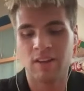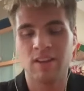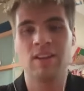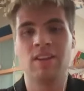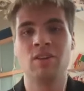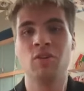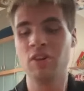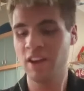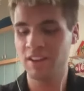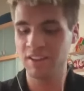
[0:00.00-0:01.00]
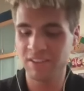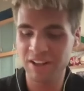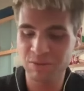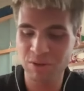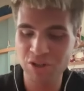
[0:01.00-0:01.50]
Eh, okay,
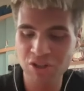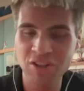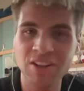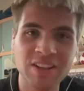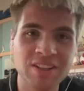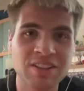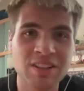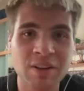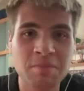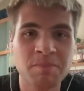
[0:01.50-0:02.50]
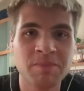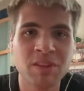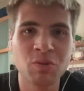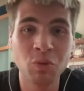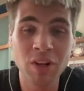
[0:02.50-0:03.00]
next question is uh,
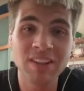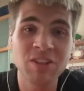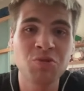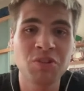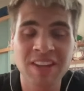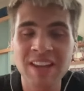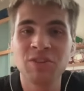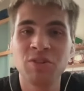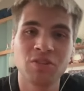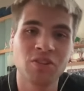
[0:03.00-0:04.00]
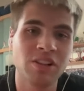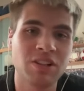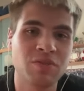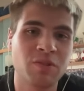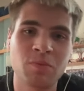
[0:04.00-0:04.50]
where did you get your
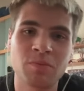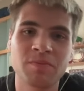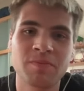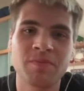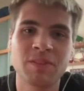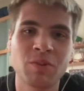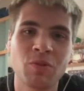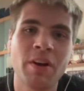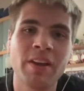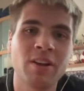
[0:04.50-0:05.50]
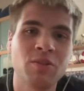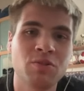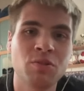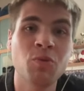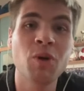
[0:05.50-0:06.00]
knowledge from? Why are you so